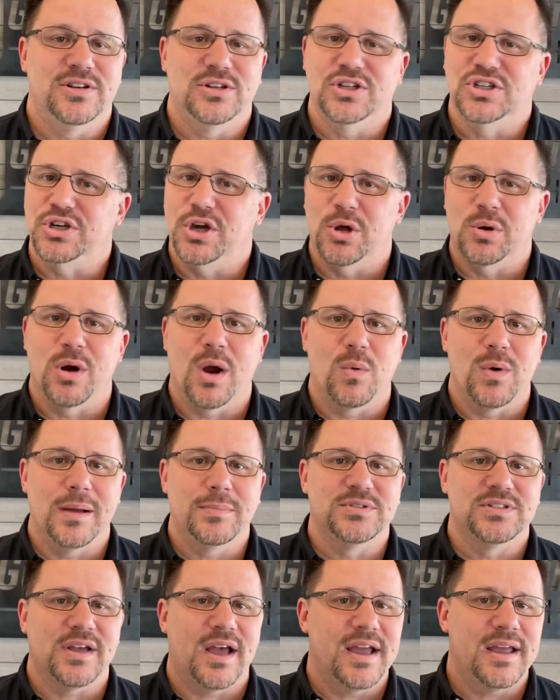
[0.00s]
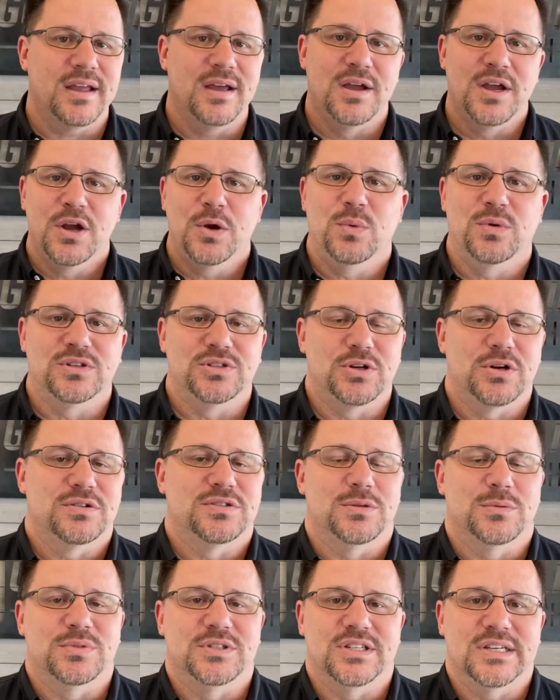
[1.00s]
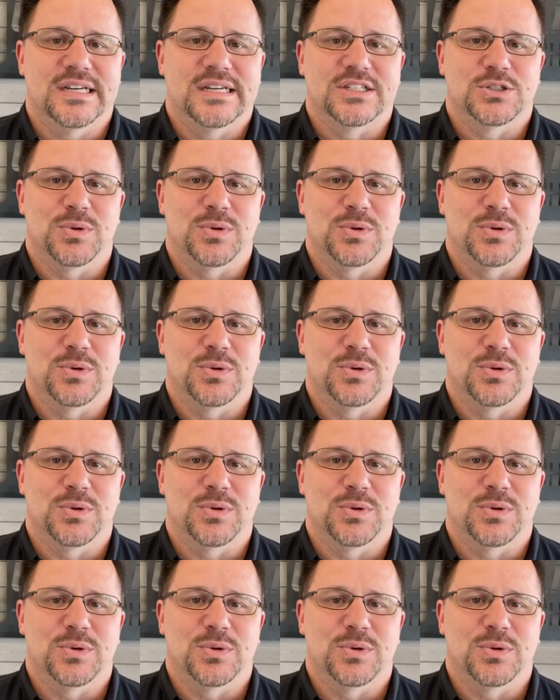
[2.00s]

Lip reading: Just go to our website, reserve some seats.